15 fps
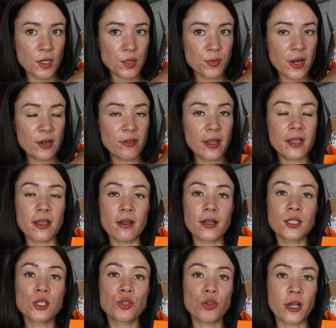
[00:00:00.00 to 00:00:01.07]
this brand right here,
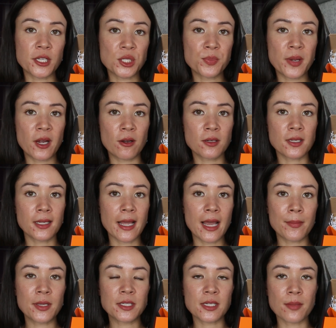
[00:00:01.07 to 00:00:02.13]
it's Transparent
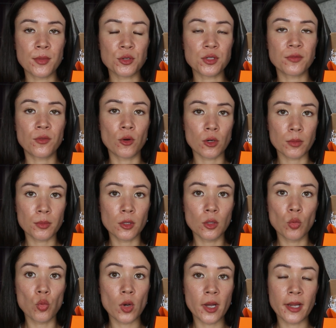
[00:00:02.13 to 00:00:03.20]
Lab. It's the most
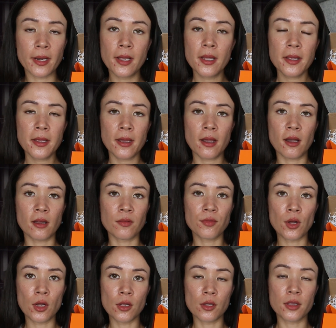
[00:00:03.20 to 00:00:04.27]
affordable one out of
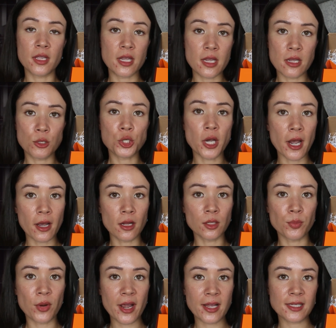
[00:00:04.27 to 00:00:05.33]
all the
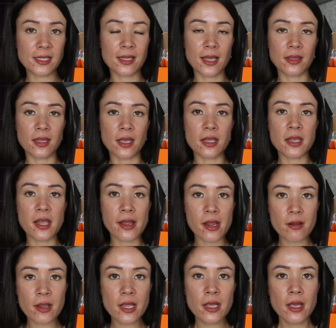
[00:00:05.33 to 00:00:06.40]
child brands that they
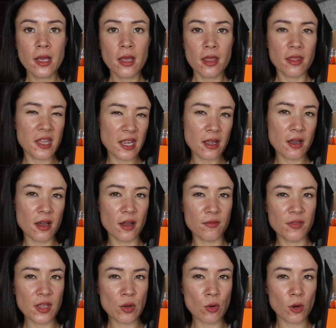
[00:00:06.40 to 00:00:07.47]
carry. Think
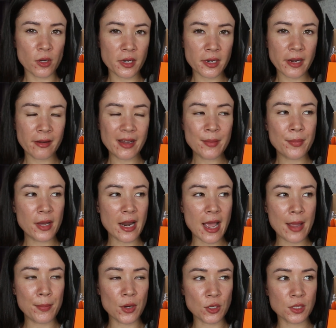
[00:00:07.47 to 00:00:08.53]
of The Ordinary, but
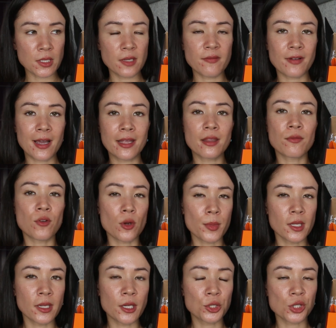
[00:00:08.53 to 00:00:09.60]
I personally find the
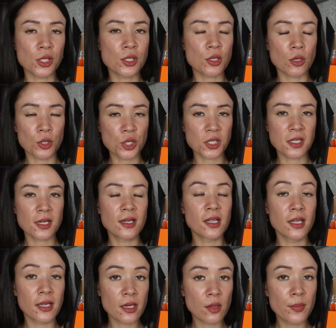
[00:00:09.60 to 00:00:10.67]
formulations are just a
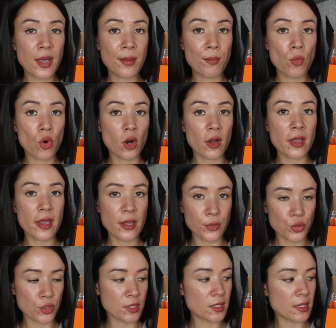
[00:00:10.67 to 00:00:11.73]
little bit more
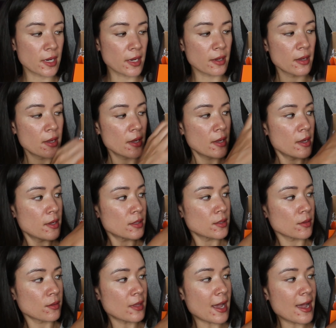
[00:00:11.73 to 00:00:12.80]
interesting.
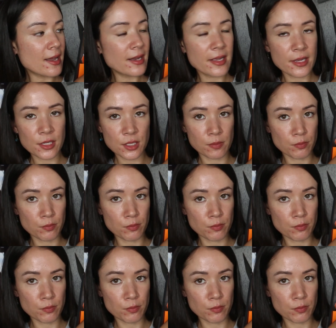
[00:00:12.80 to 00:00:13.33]
So that is